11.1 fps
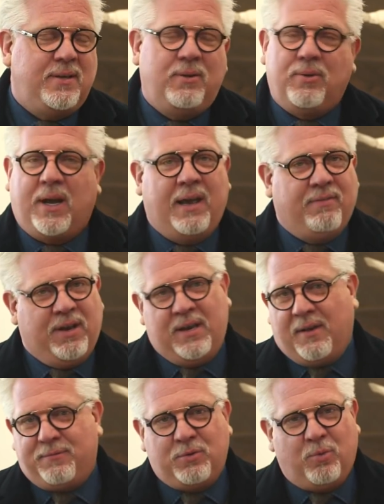you and I have
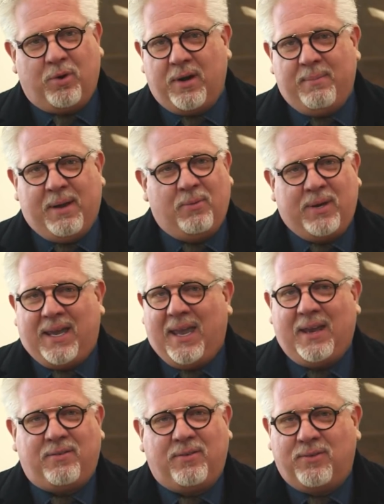enough to worry about. We
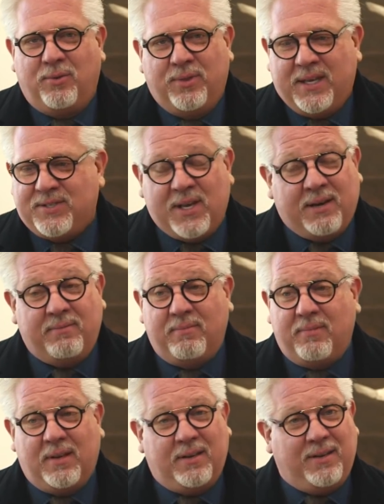can't do this. And
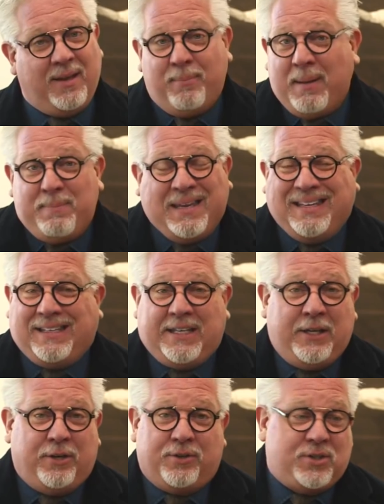it might be a
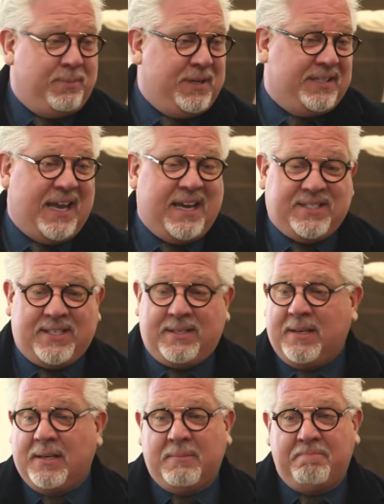year. Somebody takes
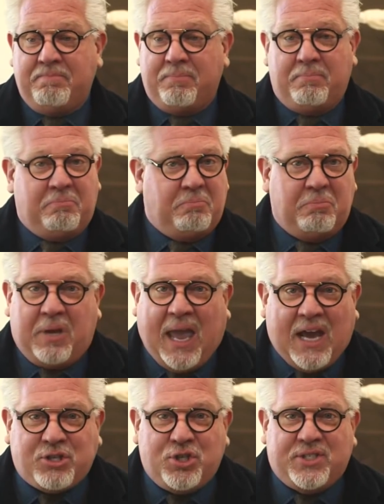it,
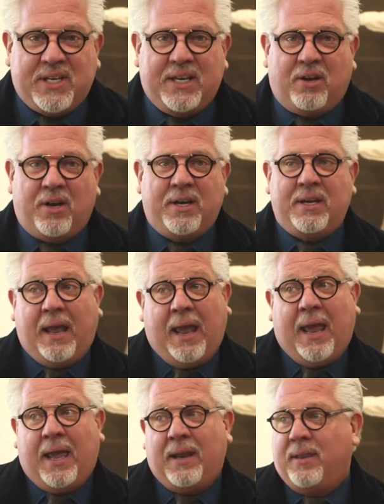cashes in on it,
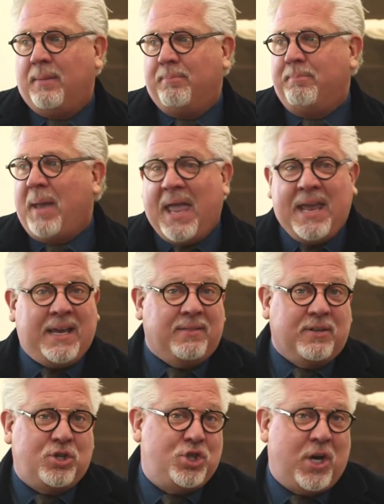and the bank
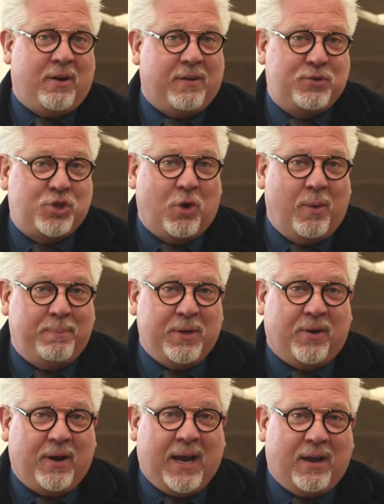and the sheriff show up at
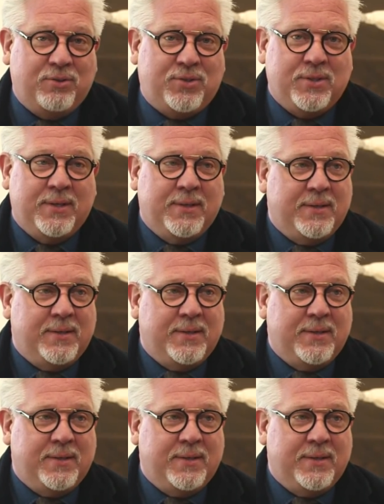your house